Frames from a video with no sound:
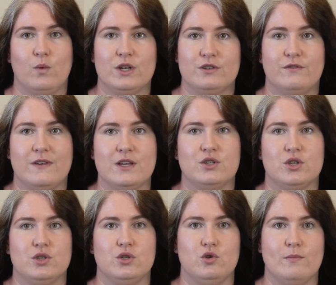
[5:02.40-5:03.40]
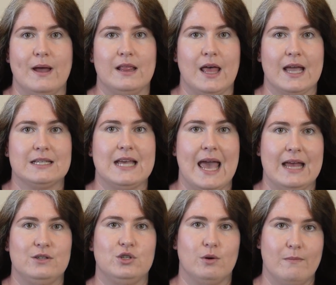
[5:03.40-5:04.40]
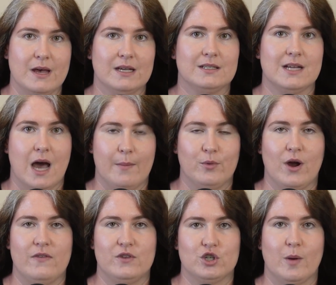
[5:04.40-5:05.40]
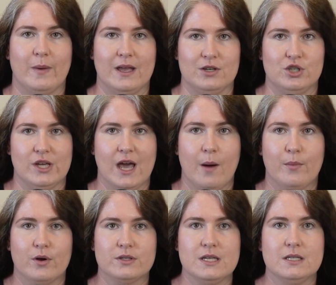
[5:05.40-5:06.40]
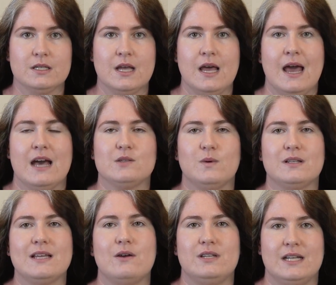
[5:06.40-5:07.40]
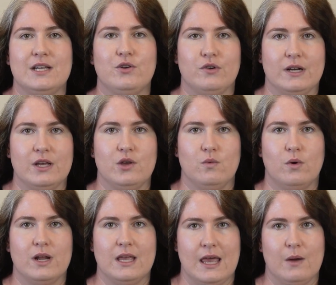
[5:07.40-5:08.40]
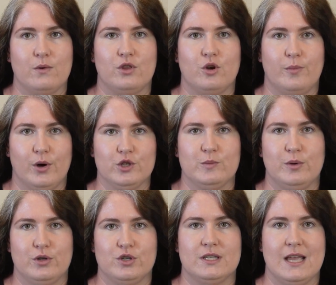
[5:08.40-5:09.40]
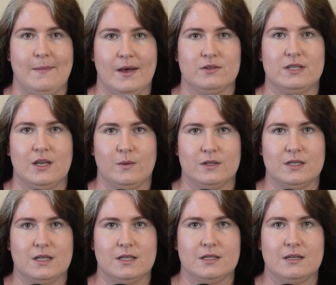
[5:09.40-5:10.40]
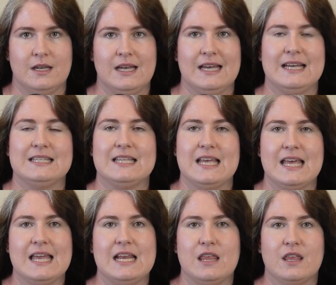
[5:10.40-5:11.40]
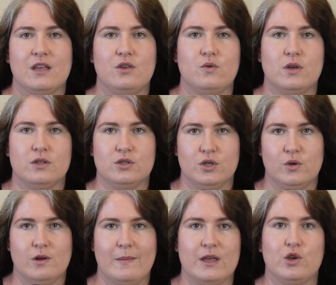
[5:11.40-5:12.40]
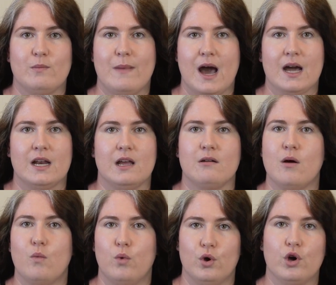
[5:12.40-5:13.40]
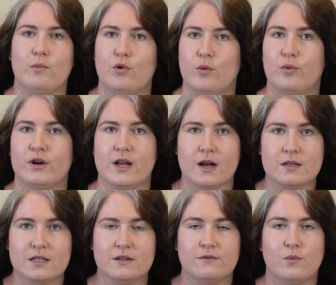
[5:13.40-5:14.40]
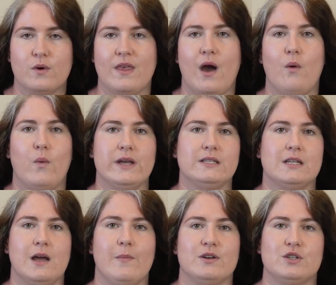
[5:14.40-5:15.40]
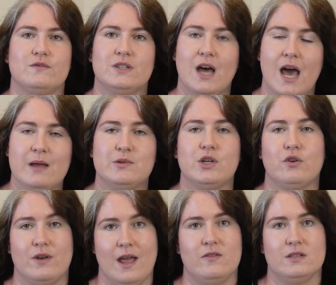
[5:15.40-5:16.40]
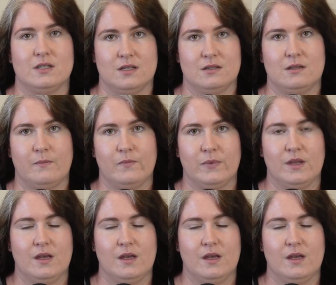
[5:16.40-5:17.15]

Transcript: which features you may like to add to your mix to upgrade the shopping and checkout process, as well as how nitty gritty you want to get with your post purchase email sequences. Is there anything you can do to make your marketing work more productive without wasting a bunch of time to create the system?